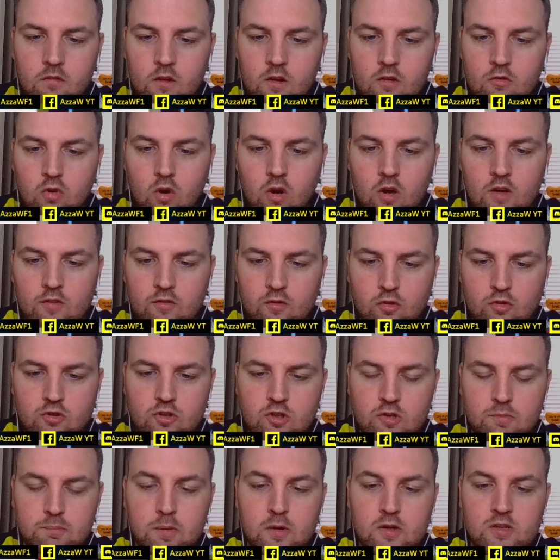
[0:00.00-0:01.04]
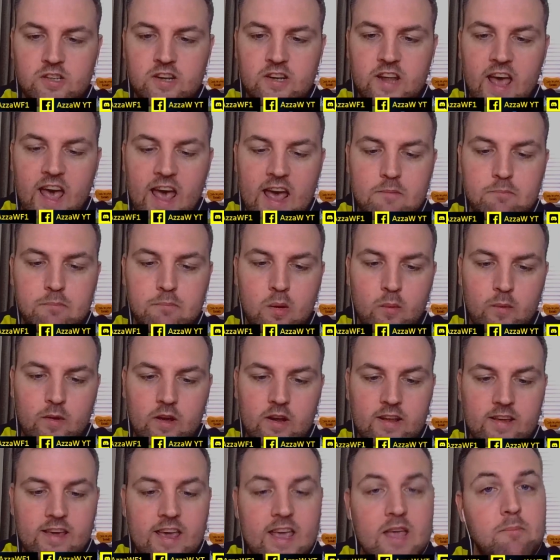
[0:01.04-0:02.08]
Rival just pushing ahead, but we're going
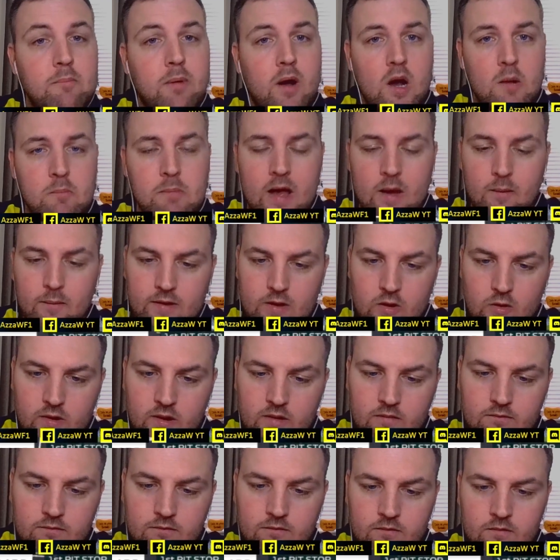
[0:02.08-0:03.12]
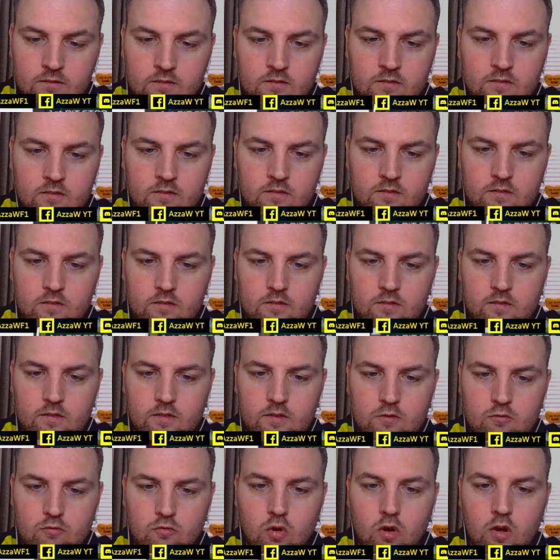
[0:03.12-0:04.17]
to keep our power unit.
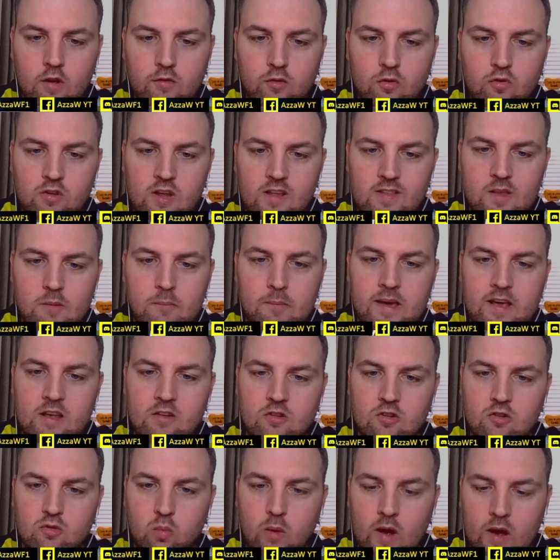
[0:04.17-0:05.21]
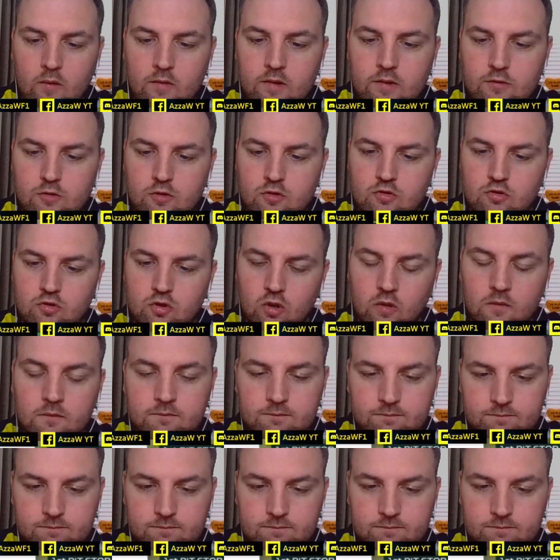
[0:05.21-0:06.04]
Rival's in the pits as well, you just saw.